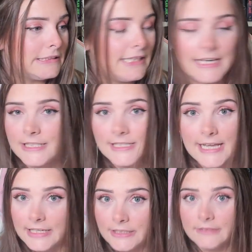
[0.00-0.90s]
then it just
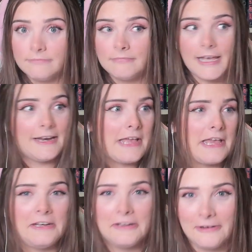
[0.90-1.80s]
ended.
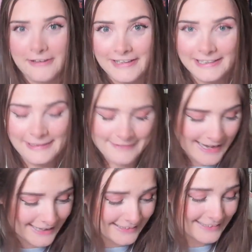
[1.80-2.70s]
Ended on a
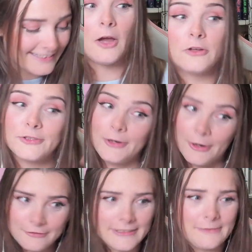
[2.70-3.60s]
cliffhanger. So
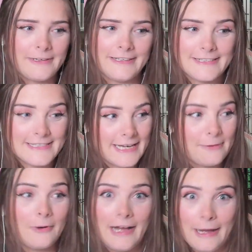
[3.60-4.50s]
hopefully we're gonna see
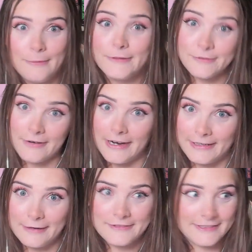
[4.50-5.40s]
what happens right
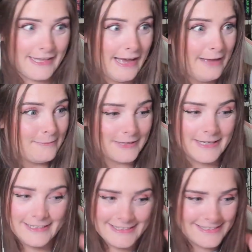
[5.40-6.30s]
after that,
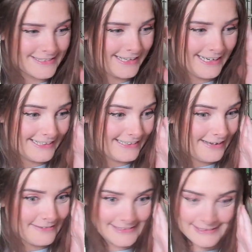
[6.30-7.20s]
because like
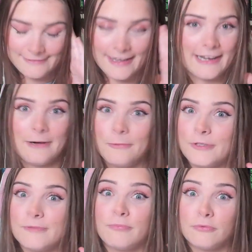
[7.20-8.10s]
that cliffhanger
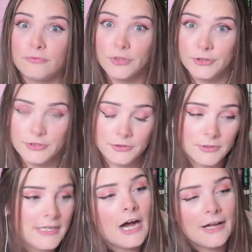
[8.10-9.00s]
was
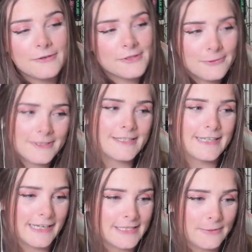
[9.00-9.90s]
brutal. I also want to
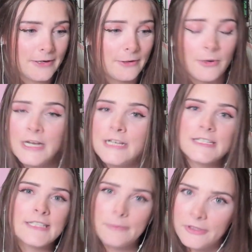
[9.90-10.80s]
say as well,
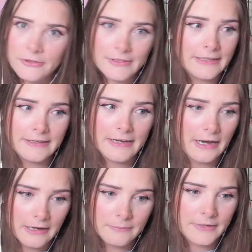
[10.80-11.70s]
some of you need to
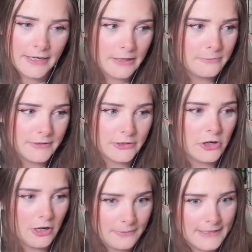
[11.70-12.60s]
calm down with the
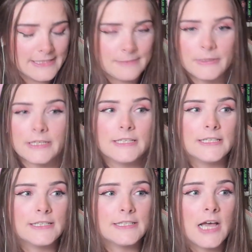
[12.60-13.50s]
comments,
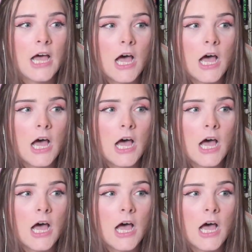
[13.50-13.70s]
because